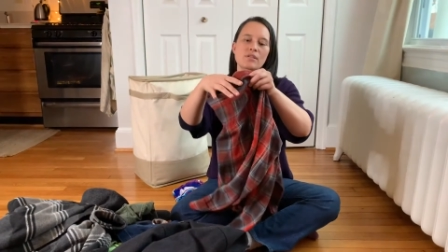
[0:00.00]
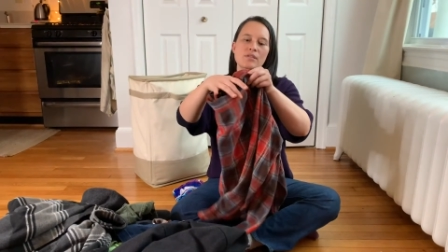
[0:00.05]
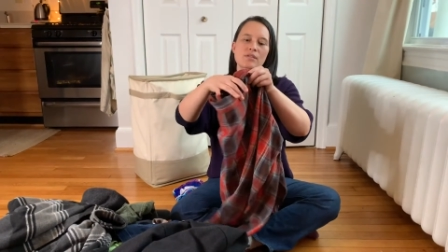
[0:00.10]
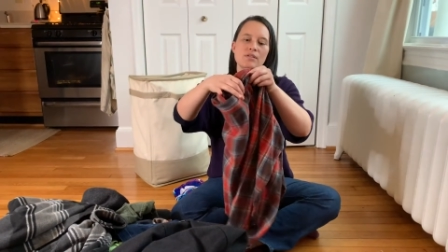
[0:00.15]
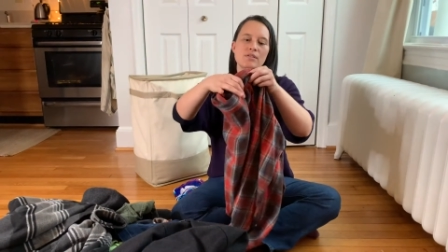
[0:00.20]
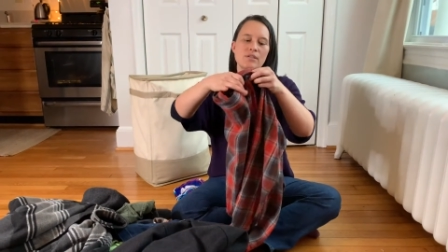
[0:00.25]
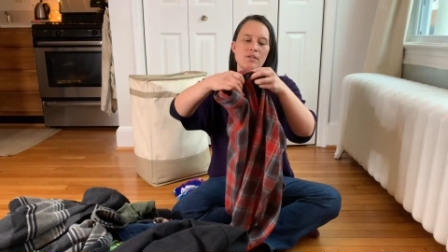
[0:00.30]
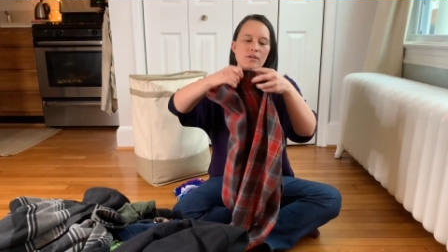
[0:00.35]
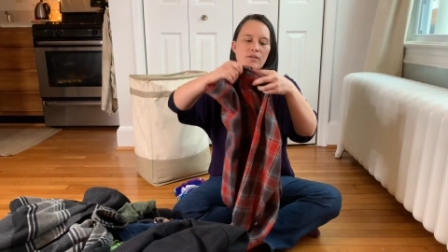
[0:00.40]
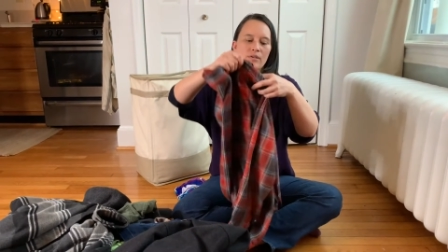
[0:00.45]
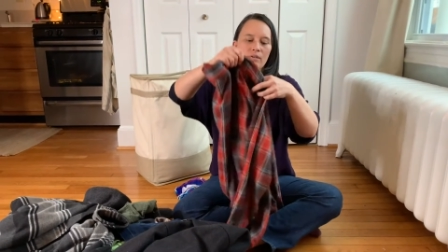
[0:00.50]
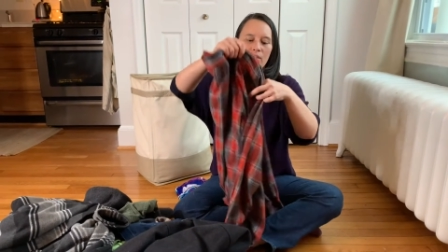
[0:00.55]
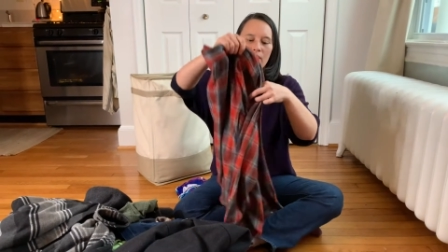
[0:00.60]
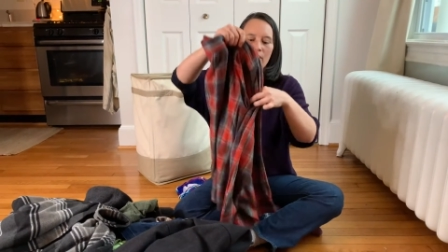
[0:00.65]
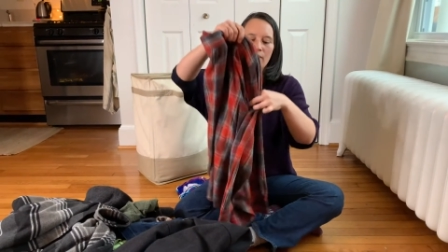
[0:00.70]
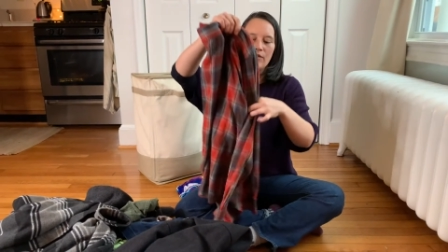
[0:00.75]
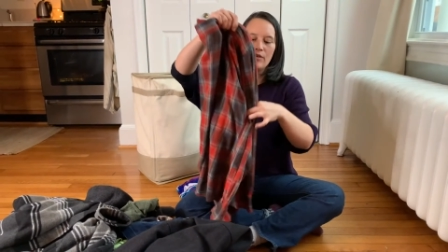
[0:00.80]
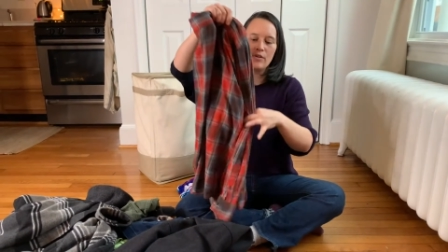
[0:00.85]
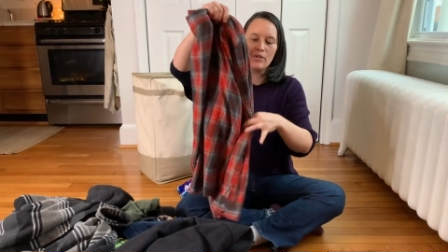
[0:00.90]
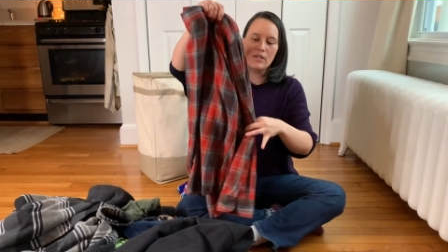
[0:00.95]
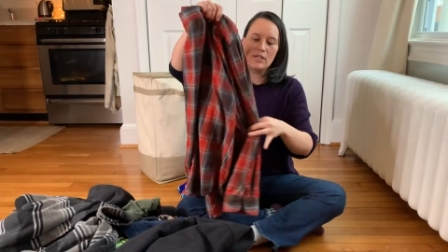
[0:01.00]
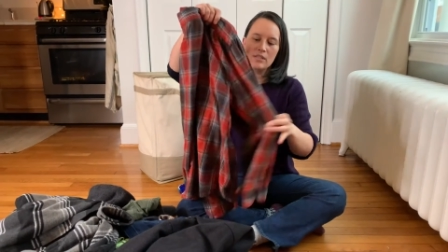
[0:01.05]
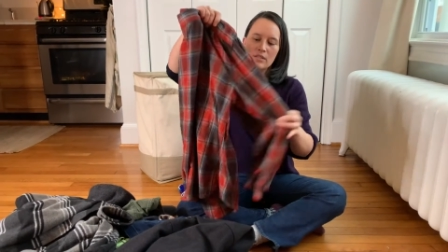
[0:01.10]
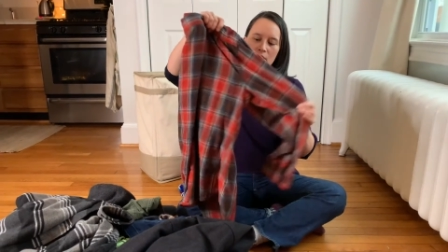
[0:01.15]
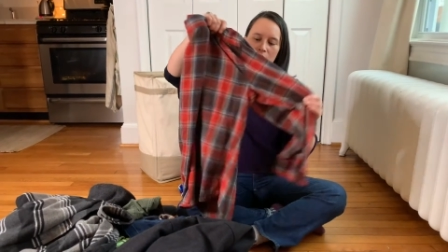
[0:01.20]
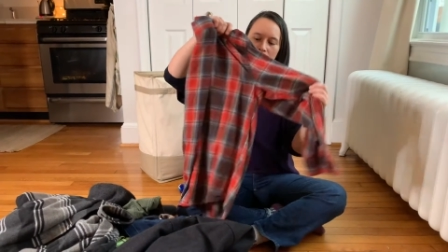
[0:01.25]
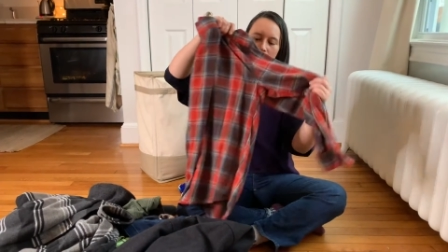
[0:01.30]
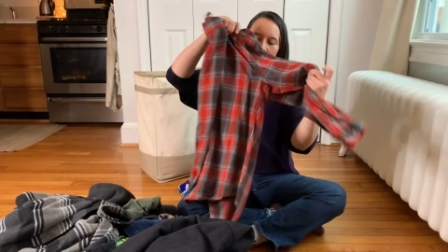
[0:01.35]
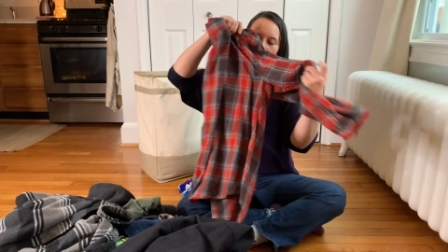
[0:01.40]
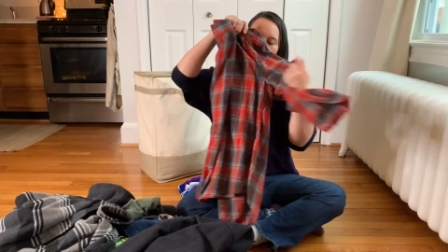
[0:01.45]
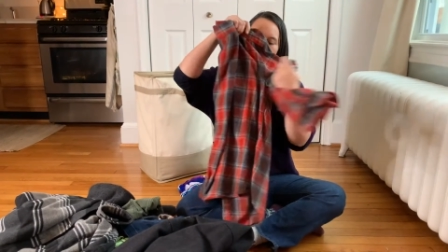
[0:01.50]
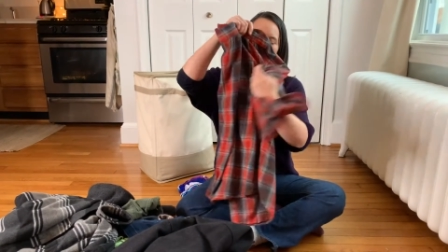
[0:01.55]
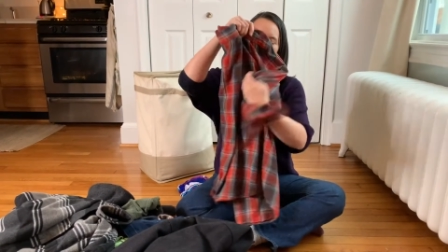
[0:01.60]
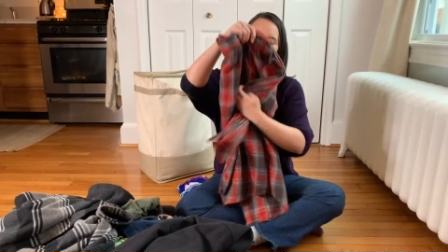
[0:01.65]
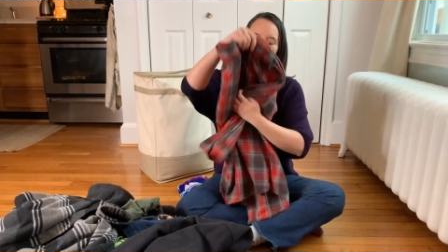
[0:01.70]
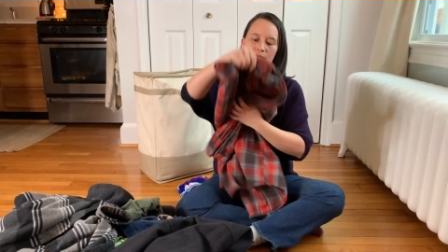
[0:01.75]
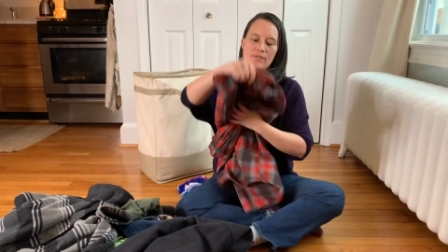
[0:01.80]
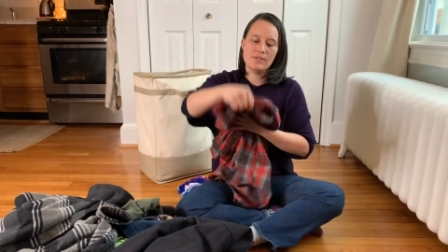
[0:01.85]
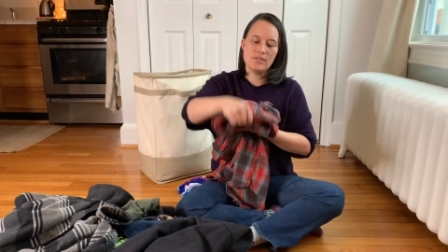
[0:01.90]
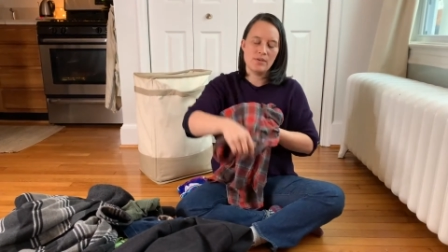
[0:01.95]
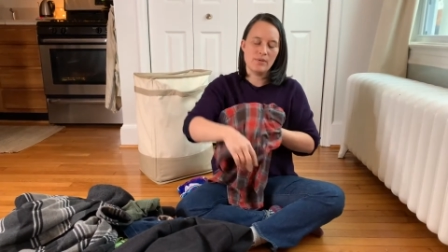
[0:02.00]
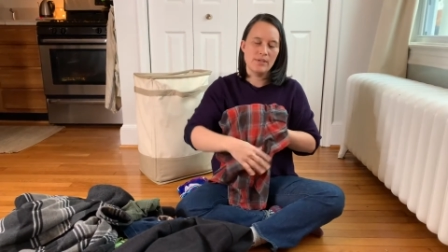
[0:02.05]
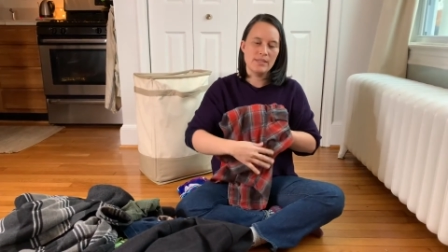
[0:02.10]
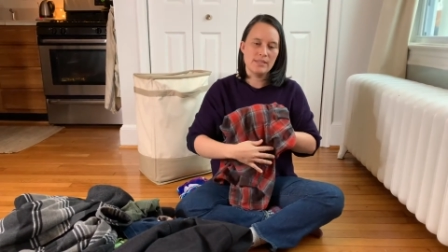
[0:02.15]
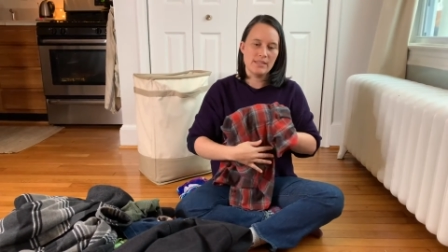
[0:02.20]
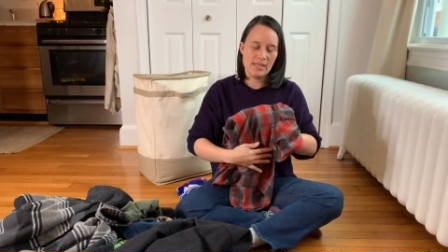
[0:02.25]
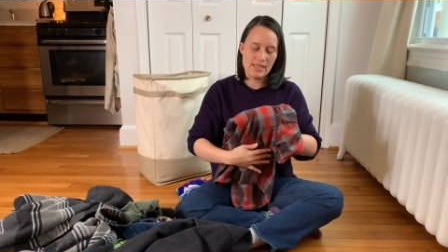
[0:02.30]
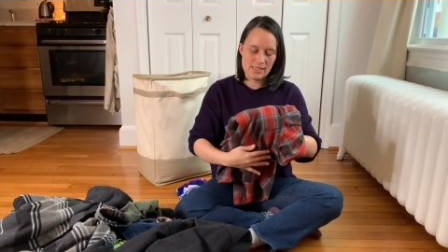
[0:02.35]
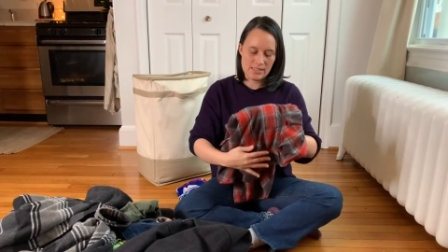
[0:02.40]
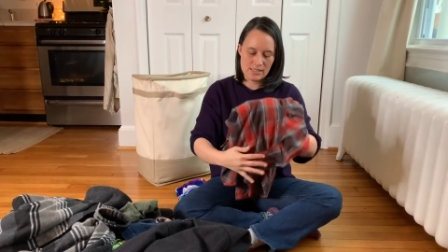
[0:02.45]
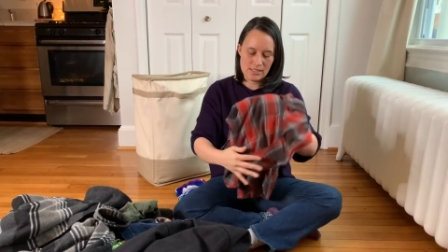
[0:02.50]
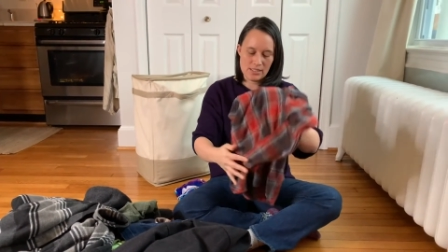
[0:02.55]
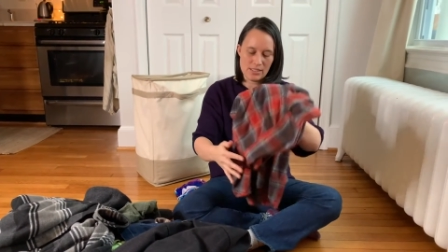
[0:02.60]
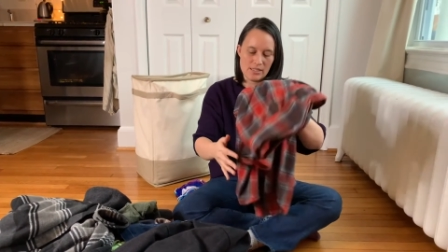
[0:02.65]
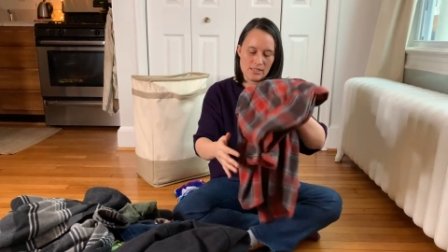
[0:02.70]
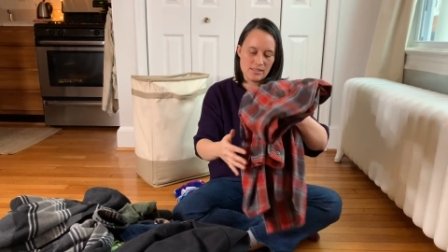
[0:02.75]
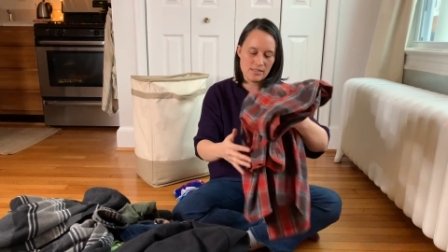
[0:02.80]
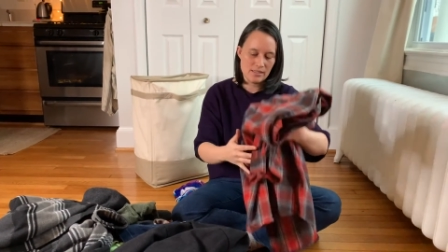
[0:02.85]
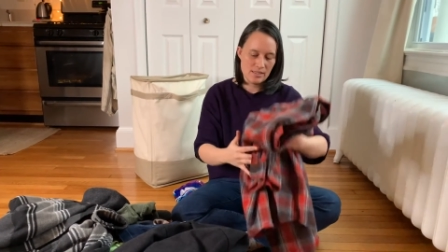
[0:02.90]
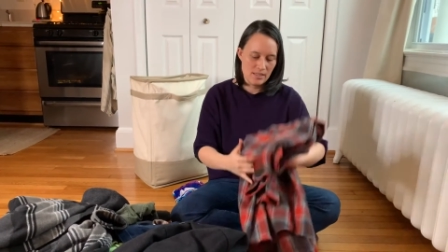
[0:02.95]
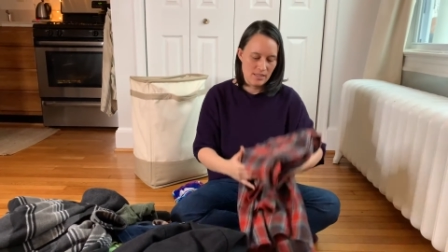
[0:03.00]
So if you're gonna donate stuff, it's always nice to just